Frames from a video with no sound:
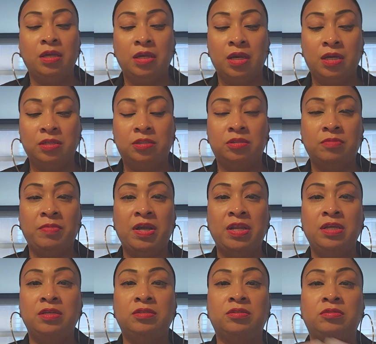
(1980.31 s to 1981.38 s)
Yes,
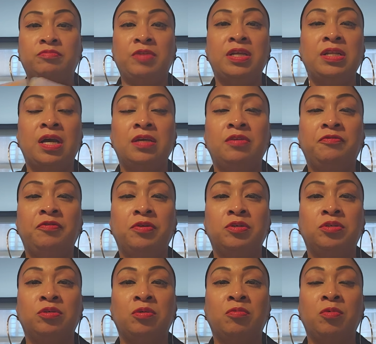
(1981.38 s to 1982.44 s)
somebody's, right now you're
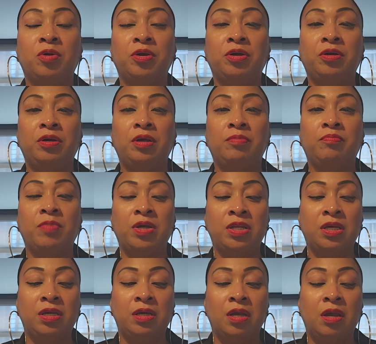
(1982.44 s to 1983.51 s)
focused on work,
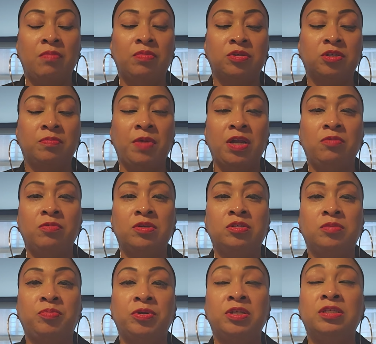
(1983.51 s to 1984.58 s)
money, but somebody wants
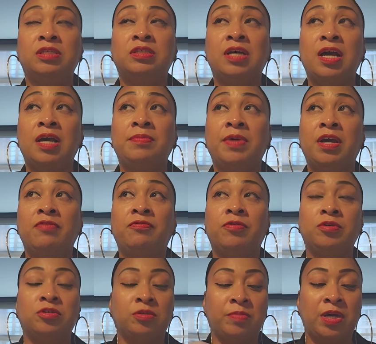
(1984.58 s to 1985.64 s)
to put in the time,
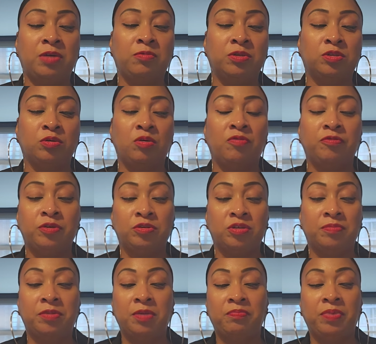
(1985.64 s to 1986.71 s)
effort. Somebody wants to offer you
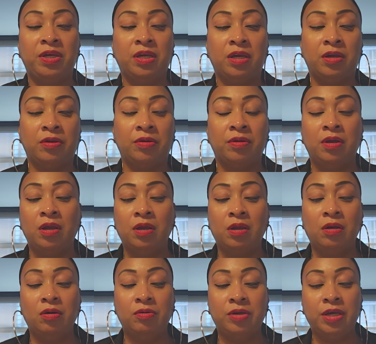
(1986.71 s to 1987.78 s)
something big here.
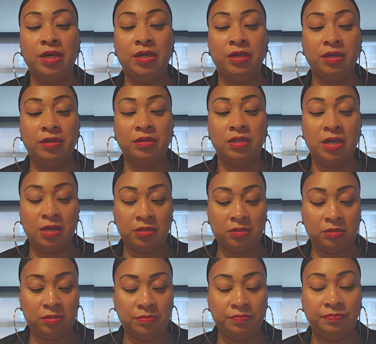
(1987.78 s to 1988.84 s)
Okay,
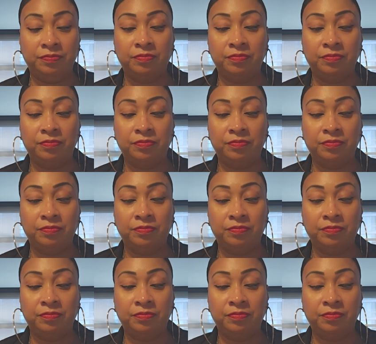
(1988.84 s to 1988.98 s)
yes.